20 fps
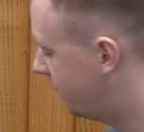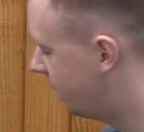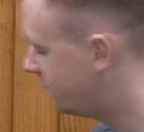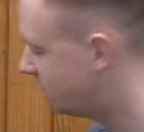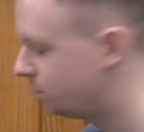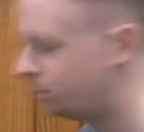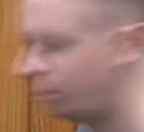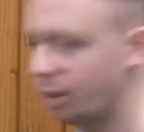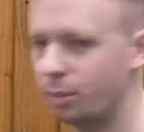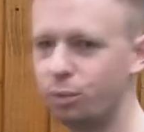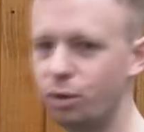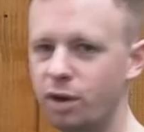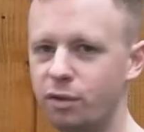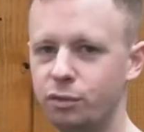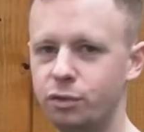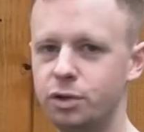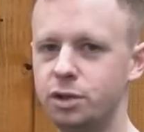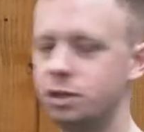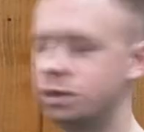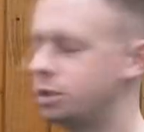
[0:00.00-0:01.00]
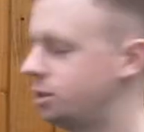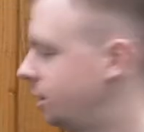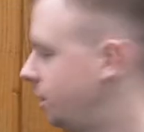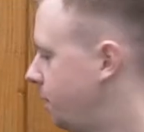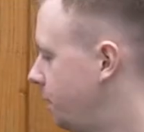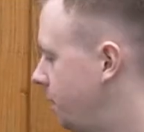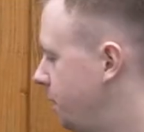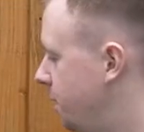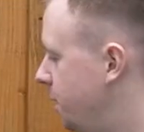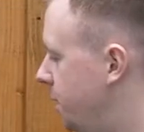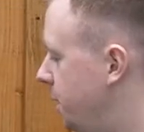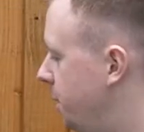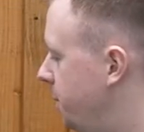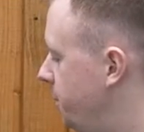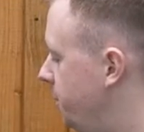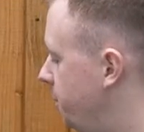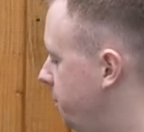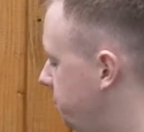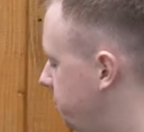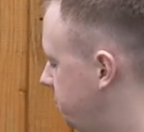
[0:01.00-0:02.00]
That's my preference.
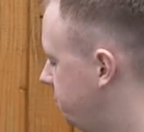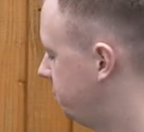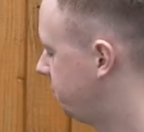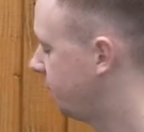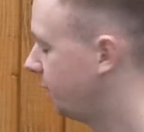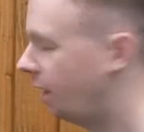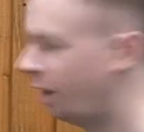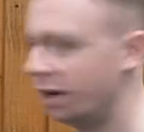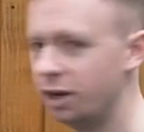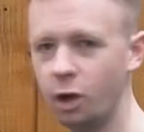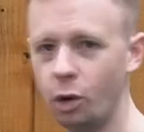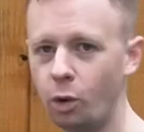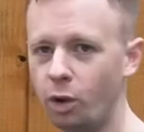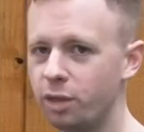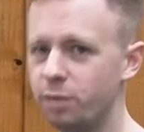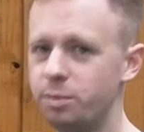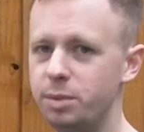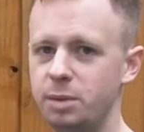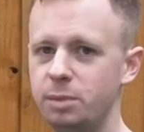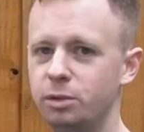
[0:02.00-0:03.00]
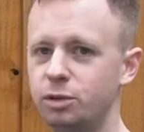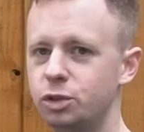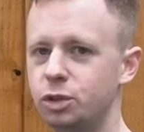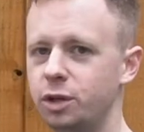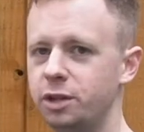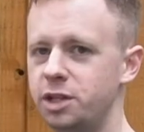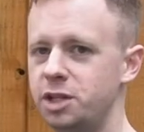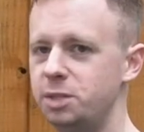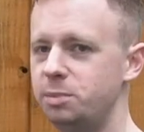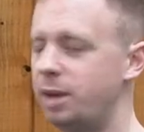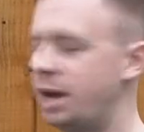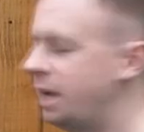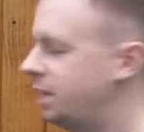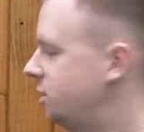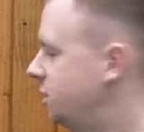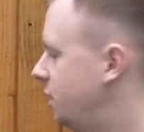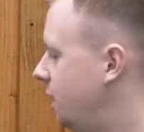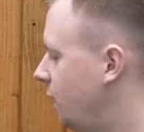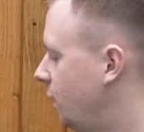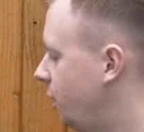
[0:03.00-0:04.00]
Um, I know other people have tried these
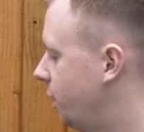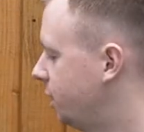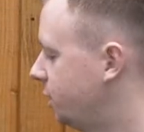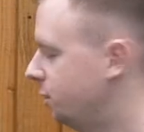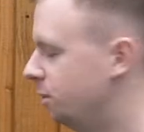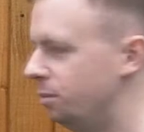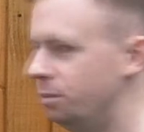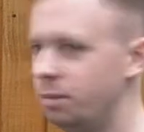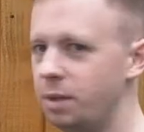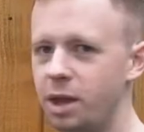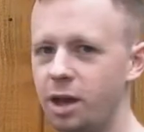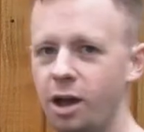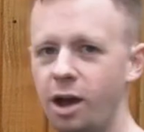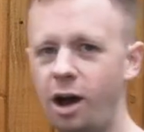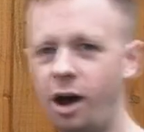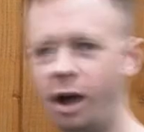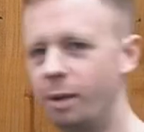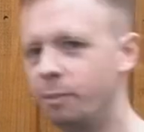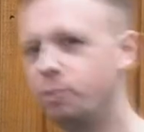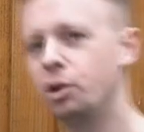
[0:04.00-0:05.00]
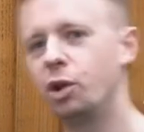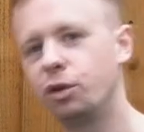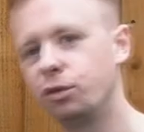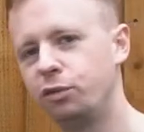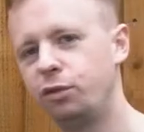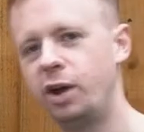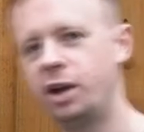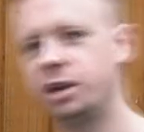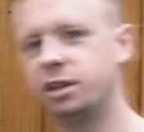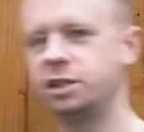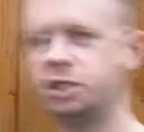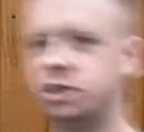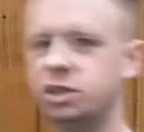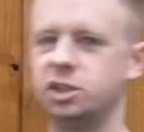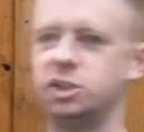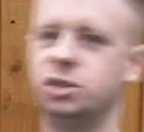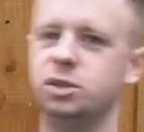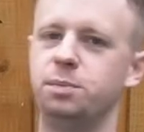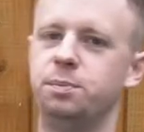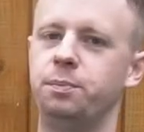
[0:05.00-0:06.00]
pads and they like them. I'm not a fan of the
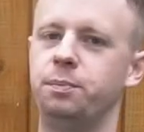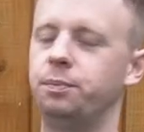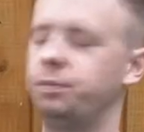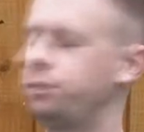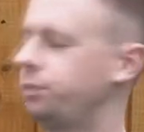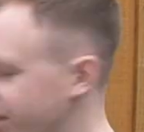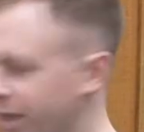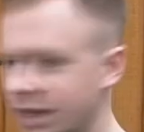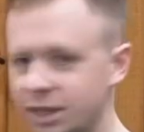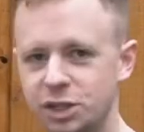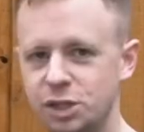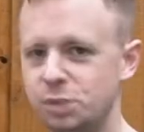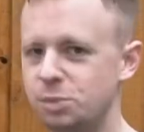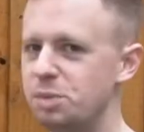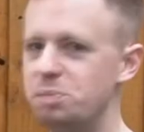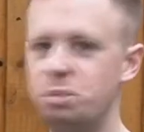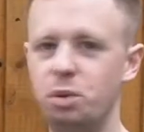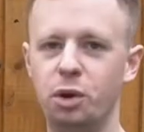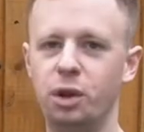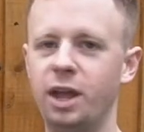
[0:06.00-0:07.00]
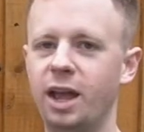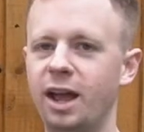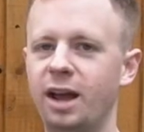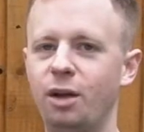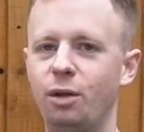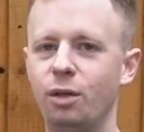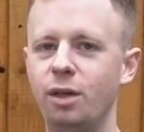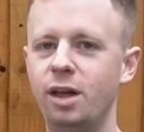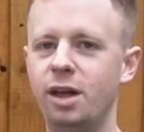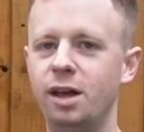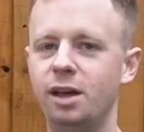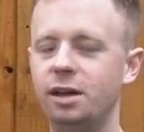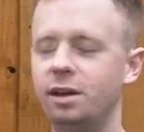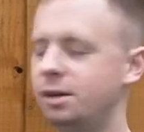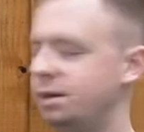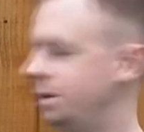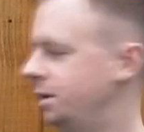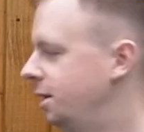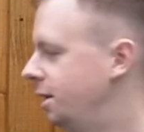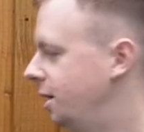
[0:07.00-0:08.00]
system. That's just me putting it out there.
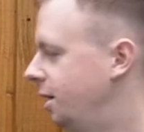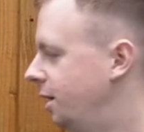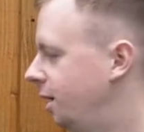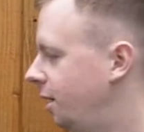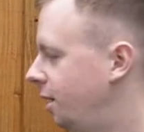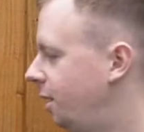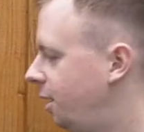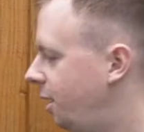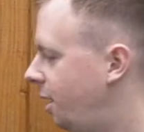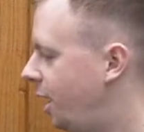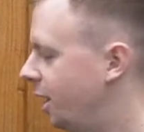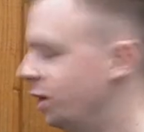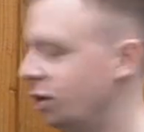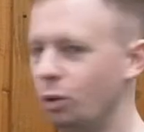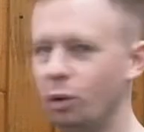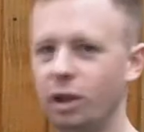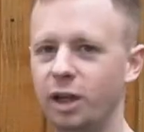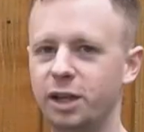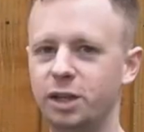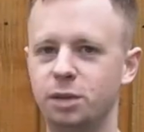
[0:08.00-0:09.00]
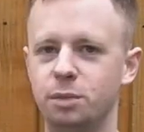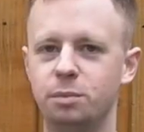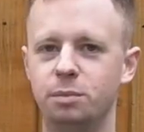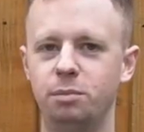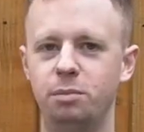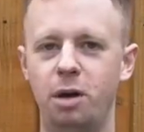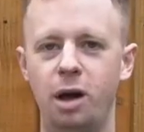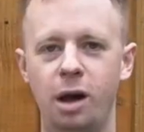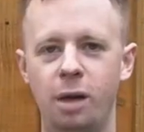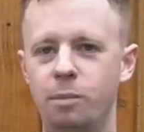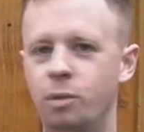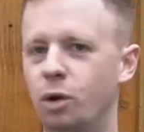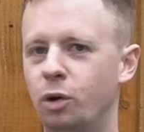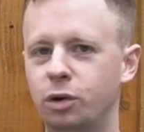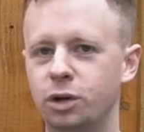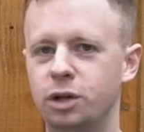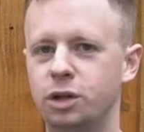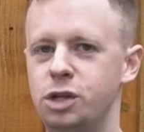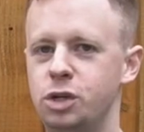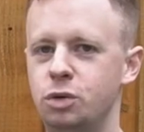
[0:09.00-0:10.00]
Uh, I don't like them. I'm
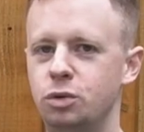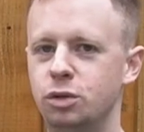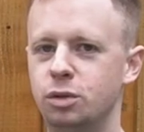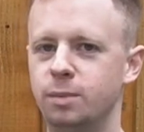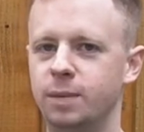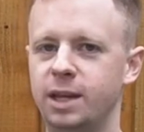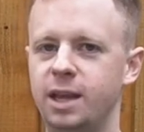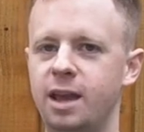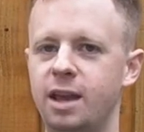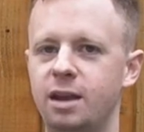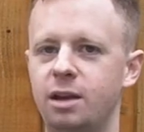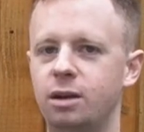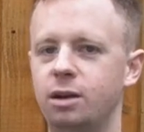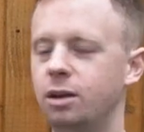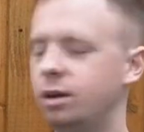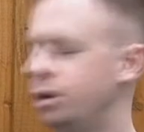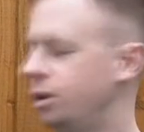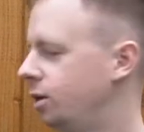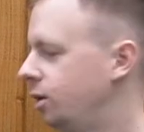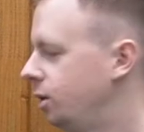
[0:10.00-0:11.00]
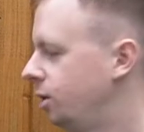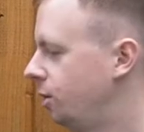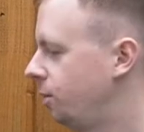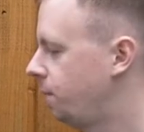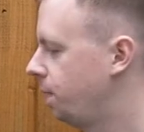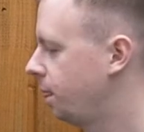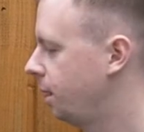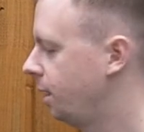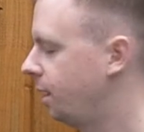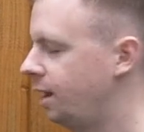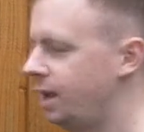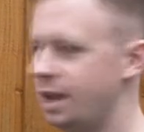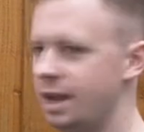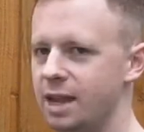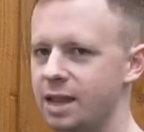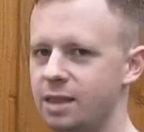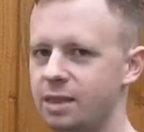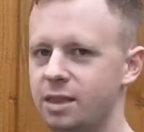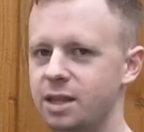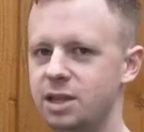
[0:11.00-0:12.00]
not going to use them again
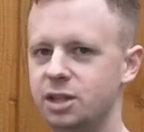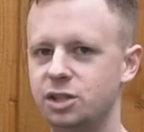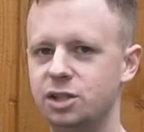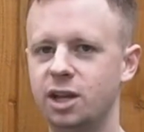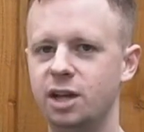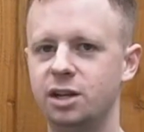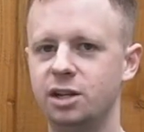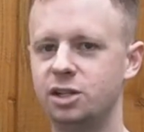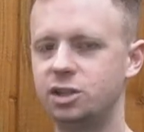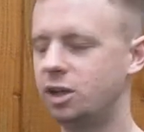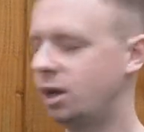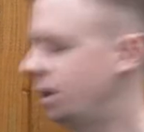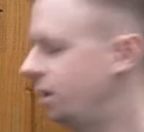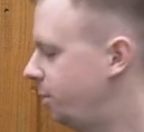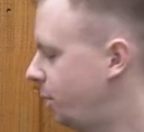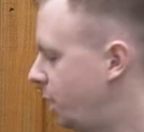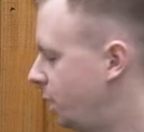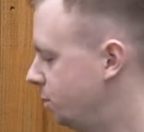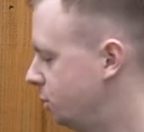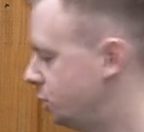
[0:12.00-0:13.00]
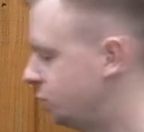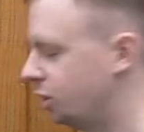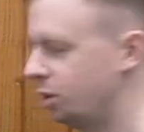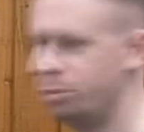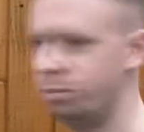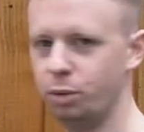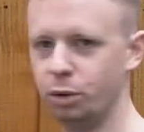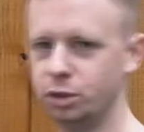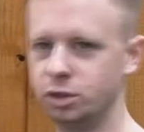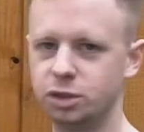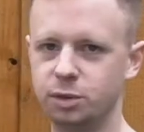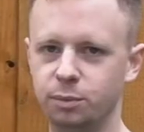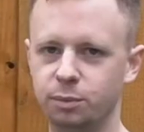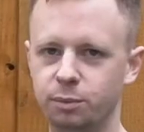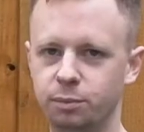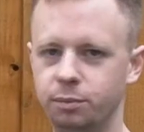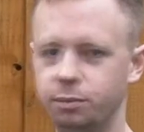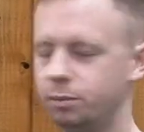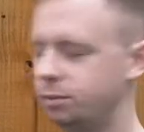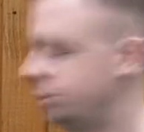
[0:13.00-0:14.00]
in the standard setup. I'm just going to put
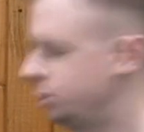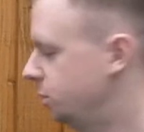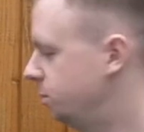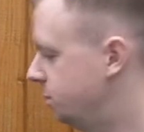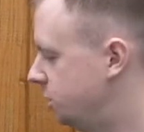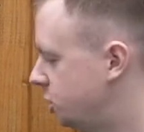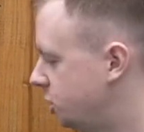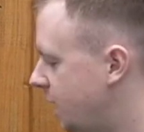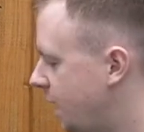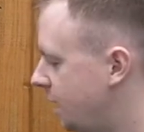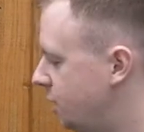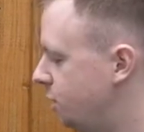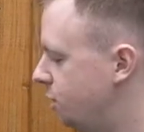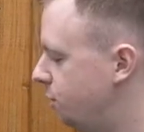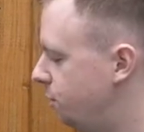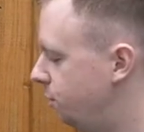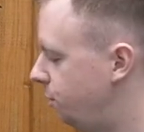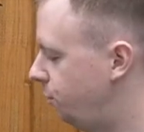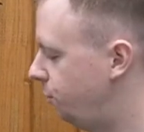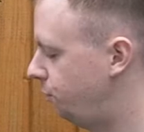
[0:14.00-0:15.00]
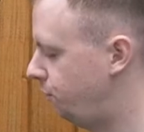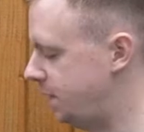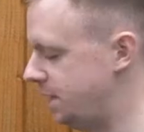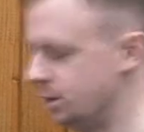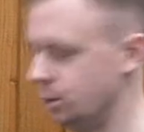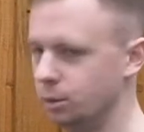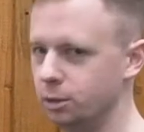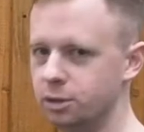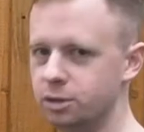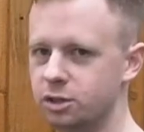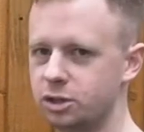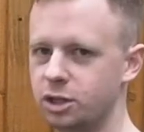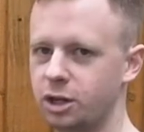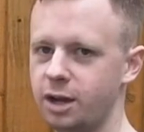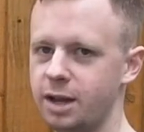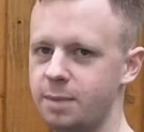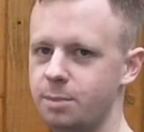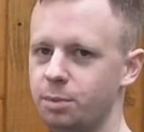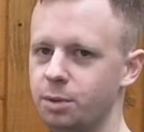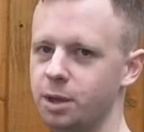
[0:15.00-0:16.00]
some, some standard field
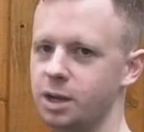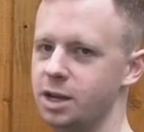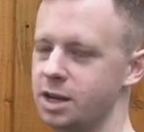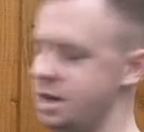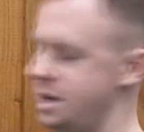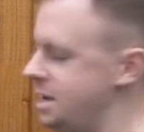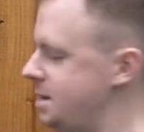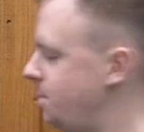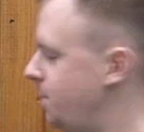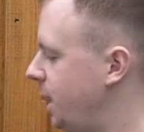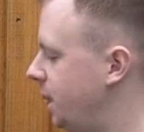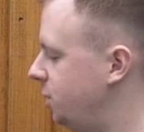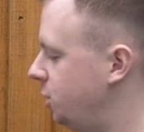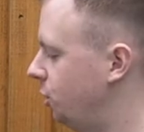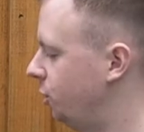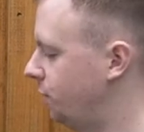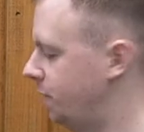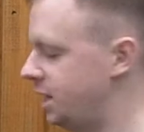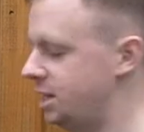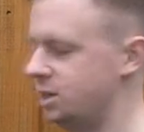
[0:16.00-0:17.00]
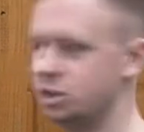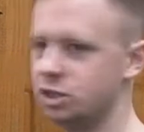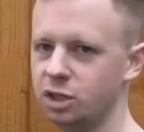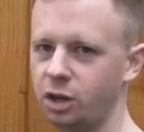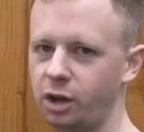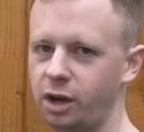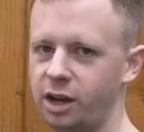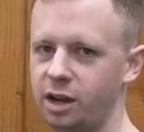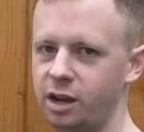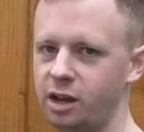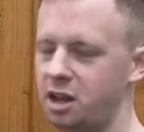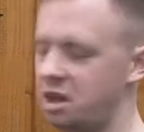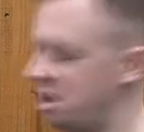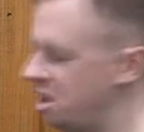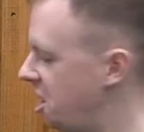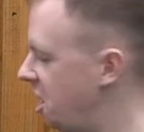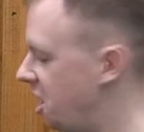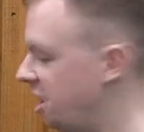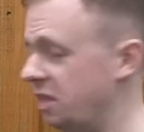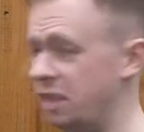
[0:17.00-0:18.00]
type knee pads on the inside
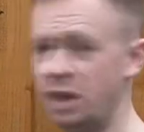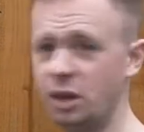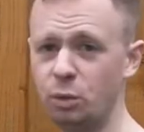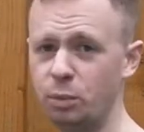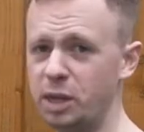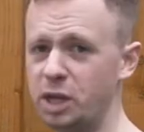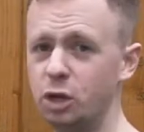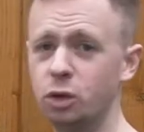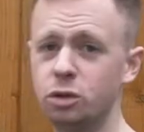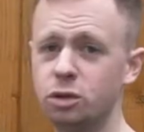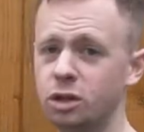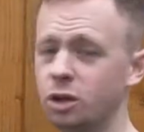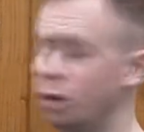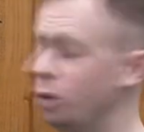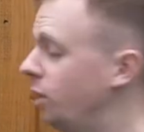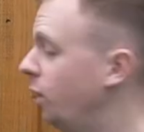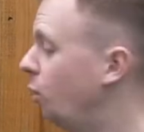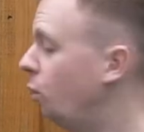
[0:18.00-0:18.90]
and they'll be good to go.